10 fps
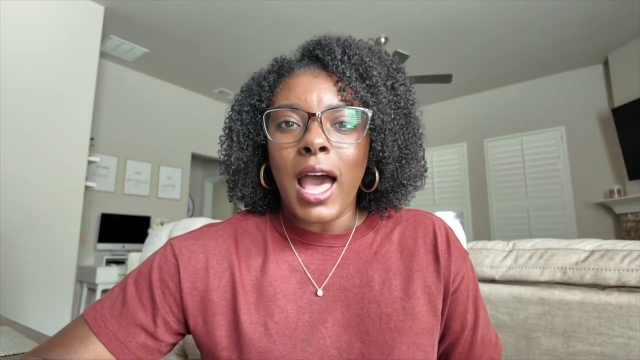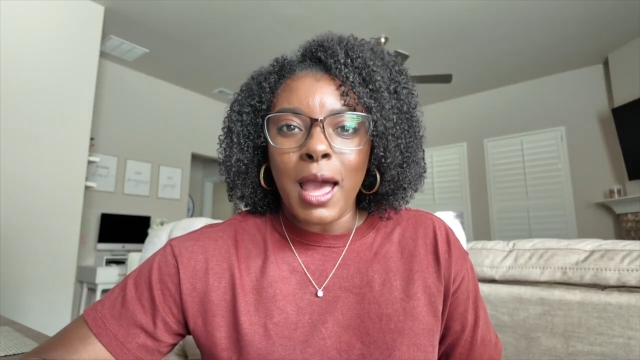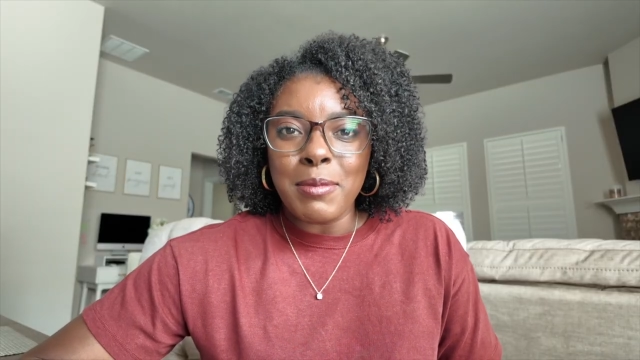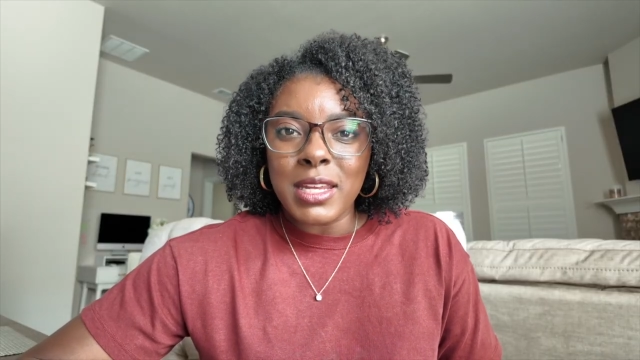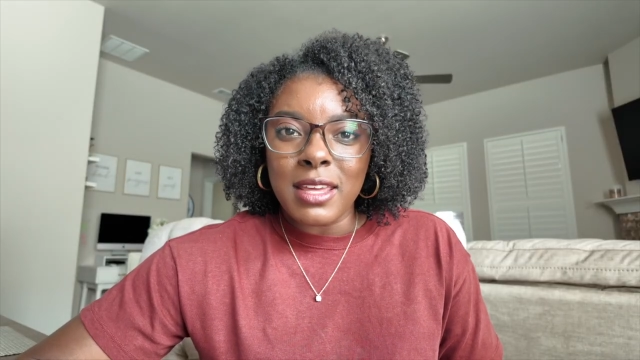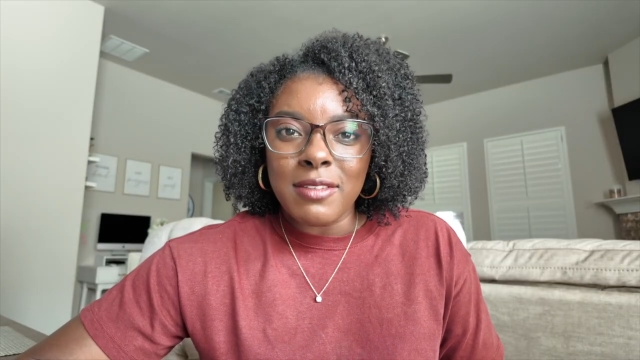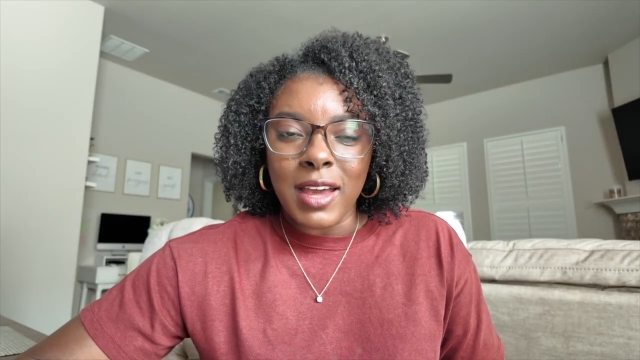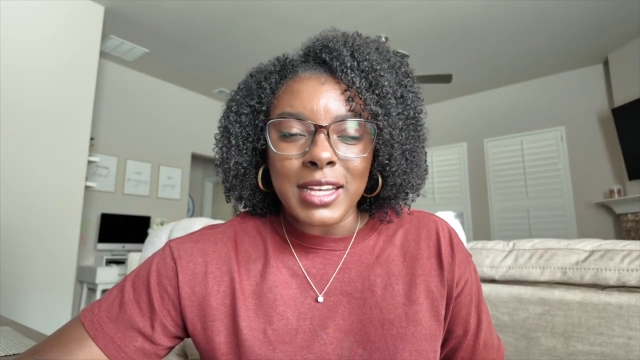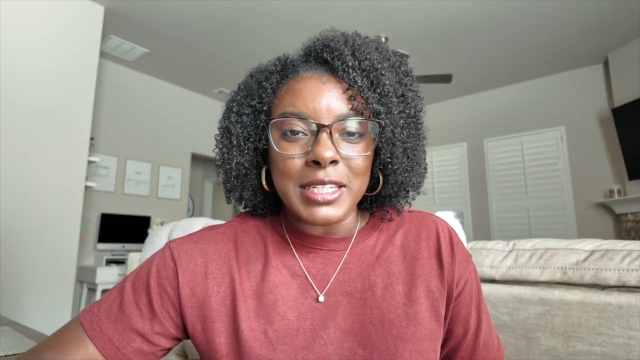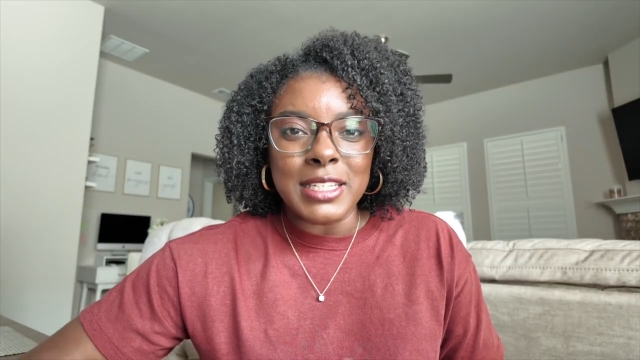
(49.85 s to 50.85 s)
I'm gonna give
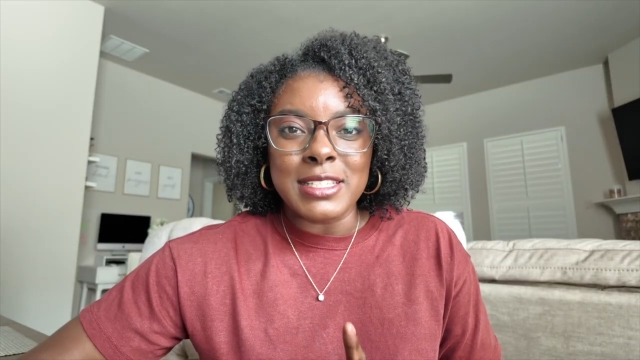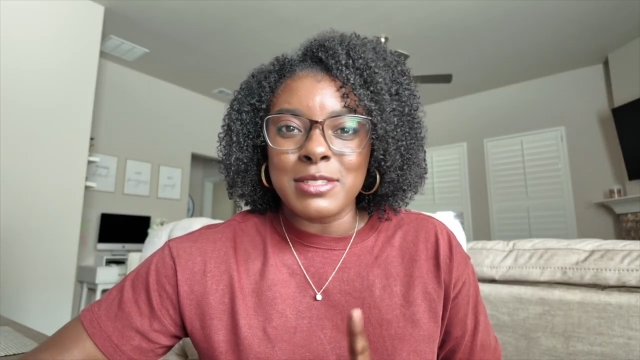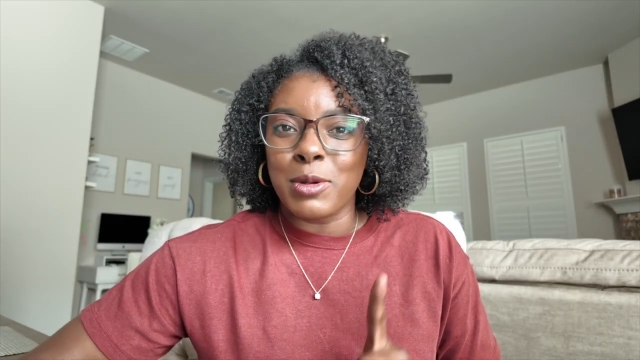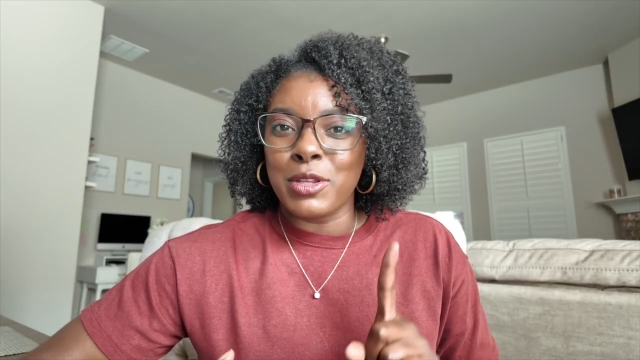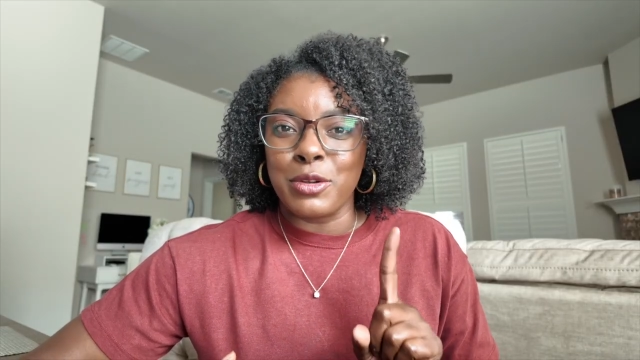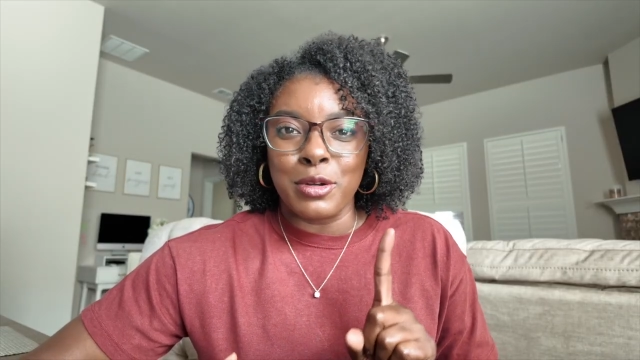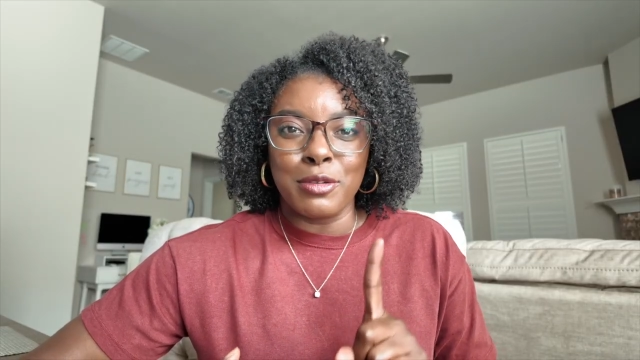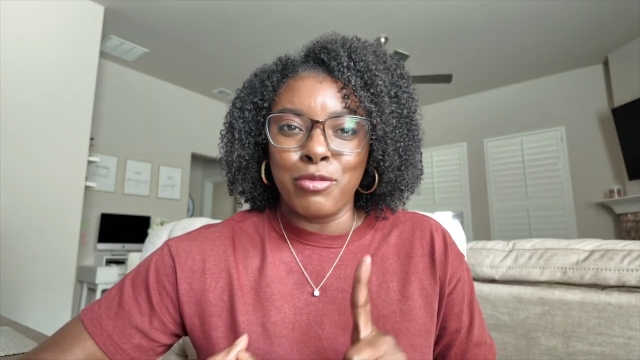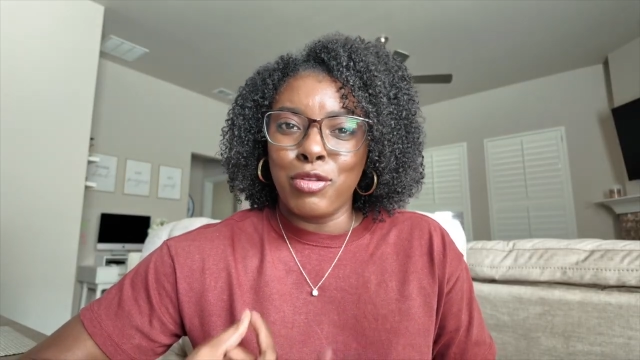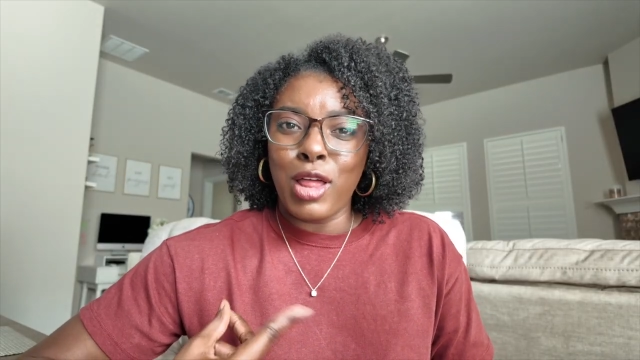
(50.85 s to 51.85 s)
ideas whether you're a
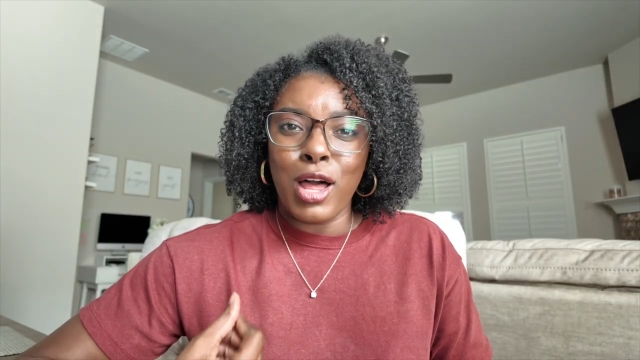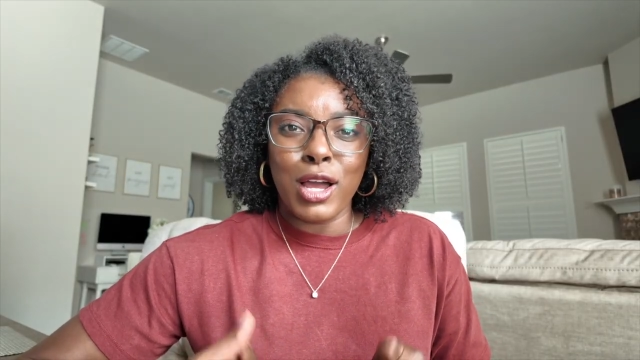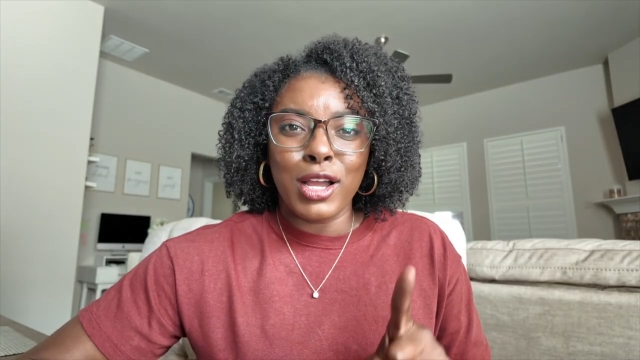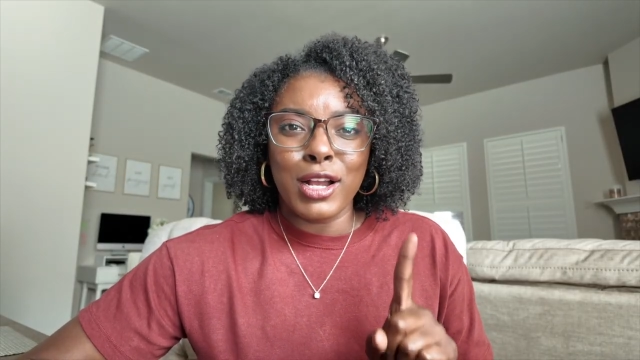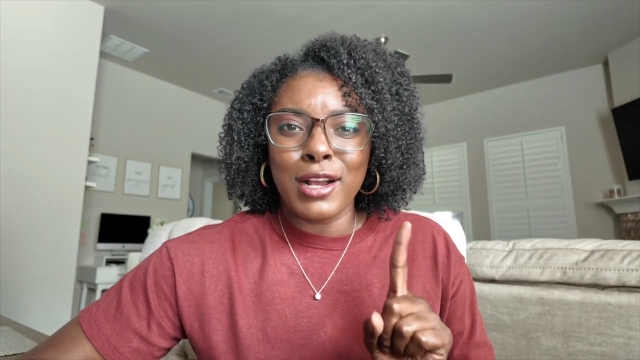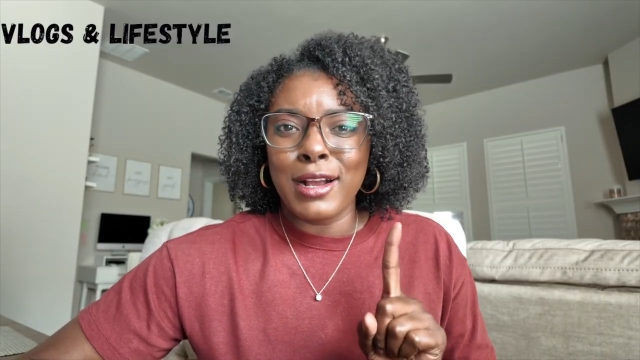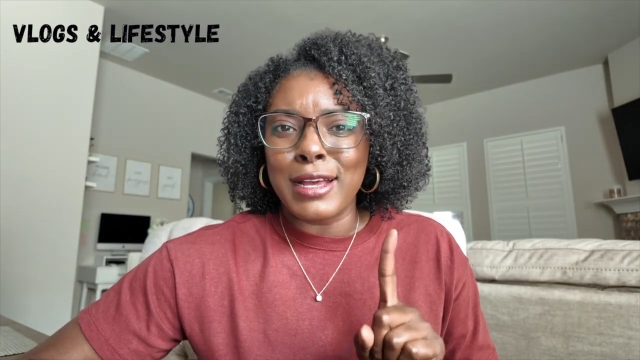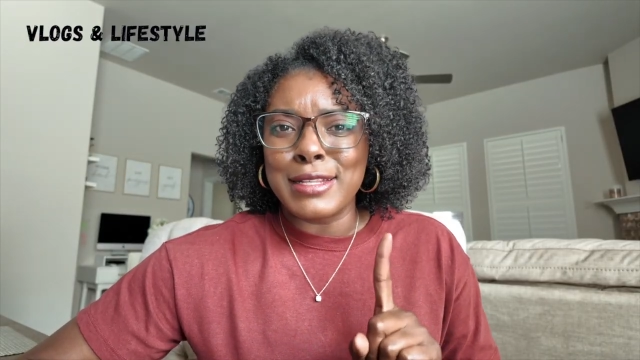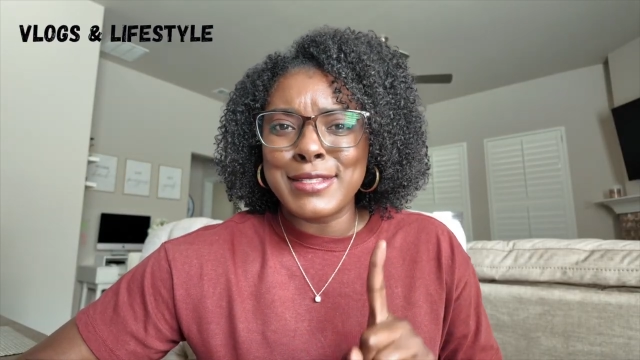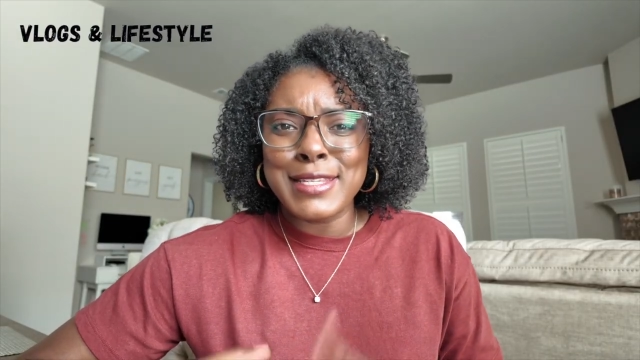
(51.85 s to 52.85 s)
vlogger,
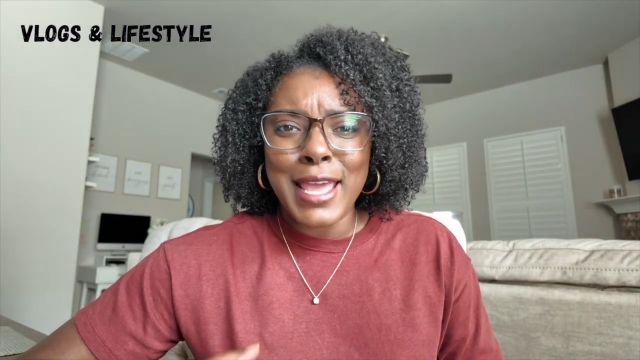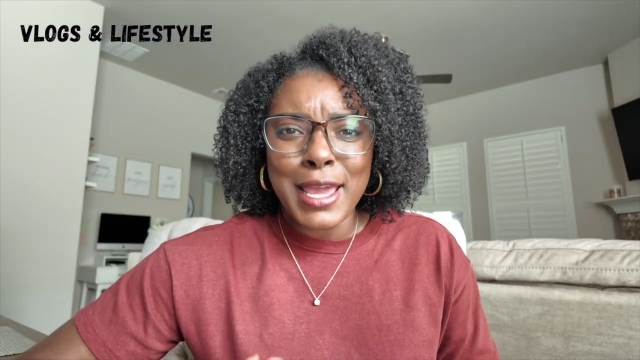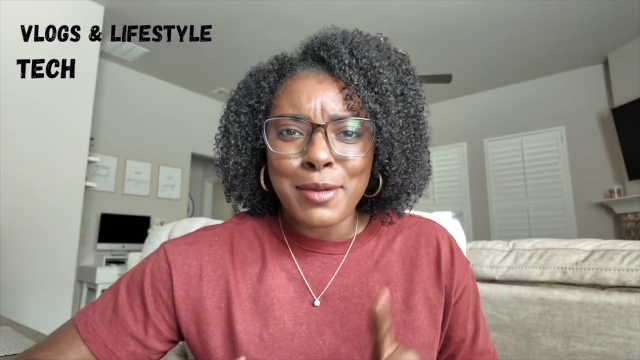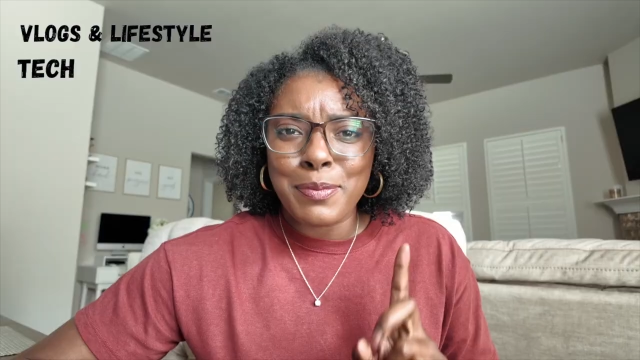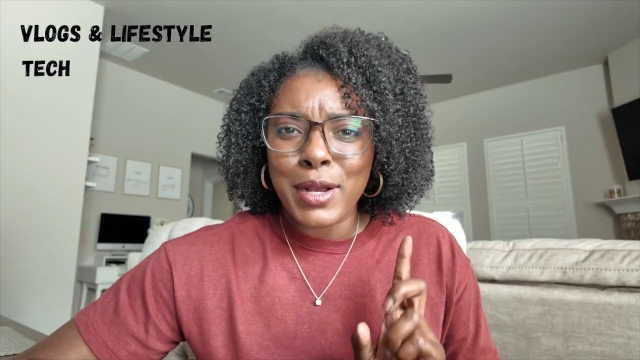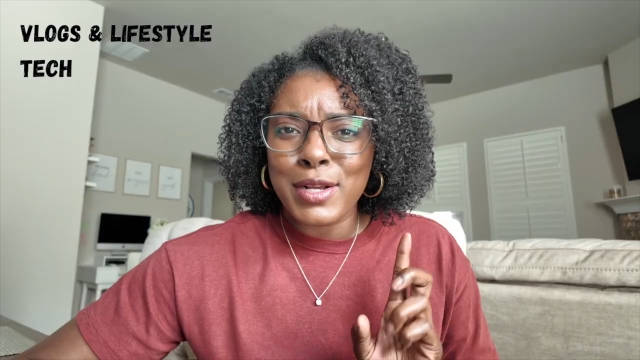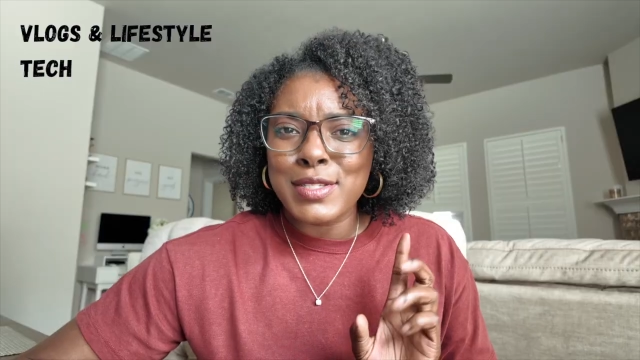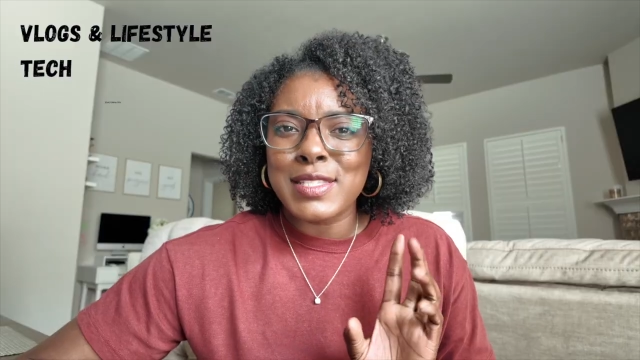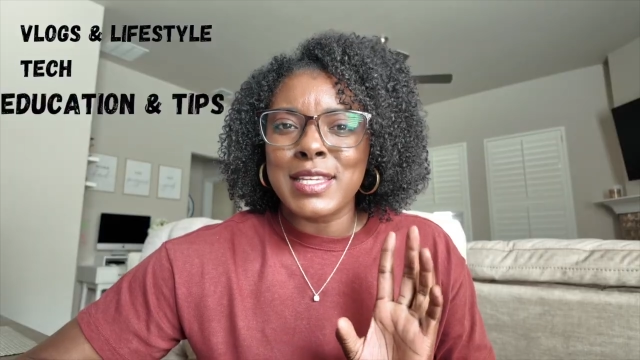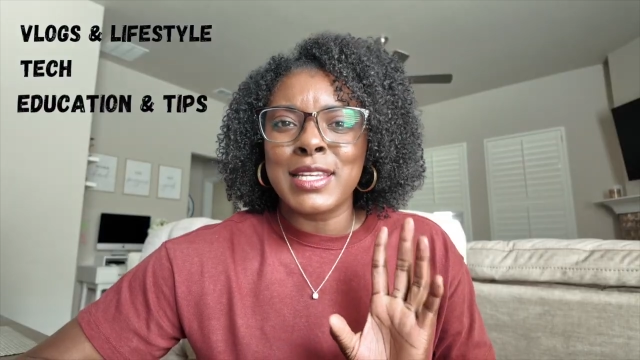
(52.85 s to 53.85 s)
a tech
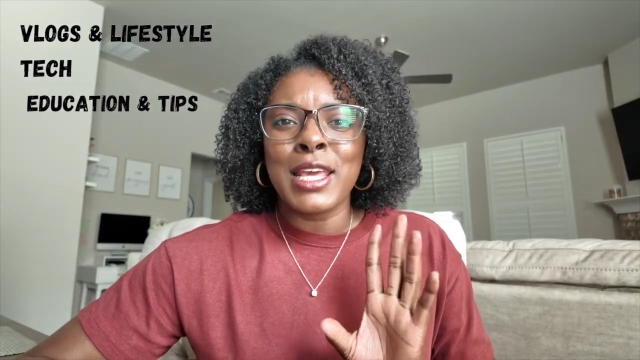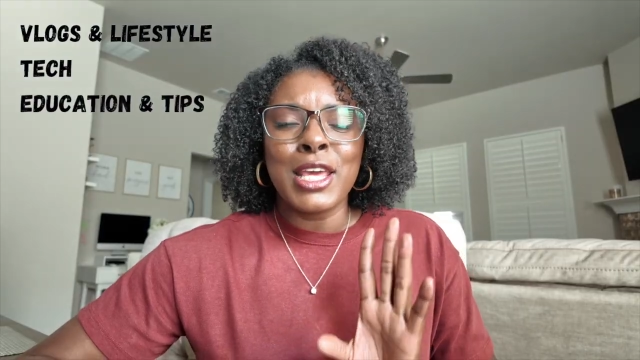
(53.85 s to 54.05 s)
person,